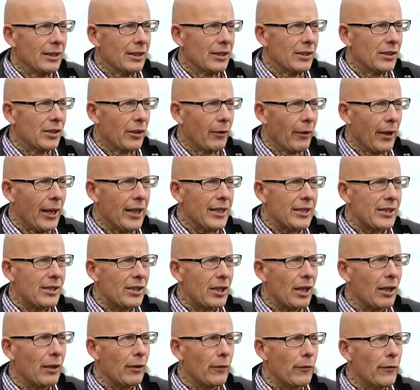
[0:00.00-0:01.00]
So
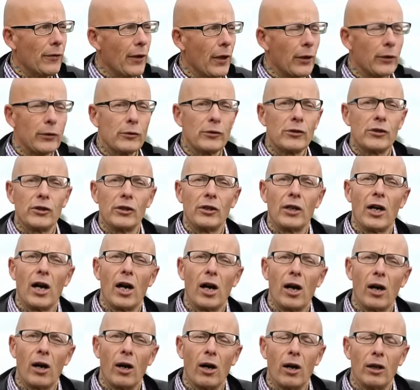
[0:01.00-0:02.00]
as those that
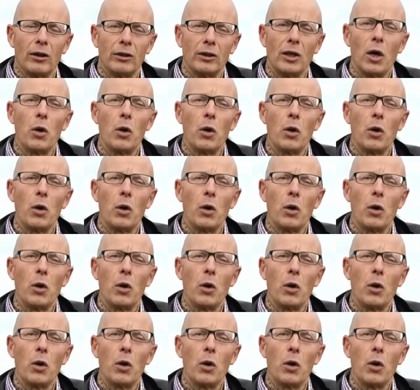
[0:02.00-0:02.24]
are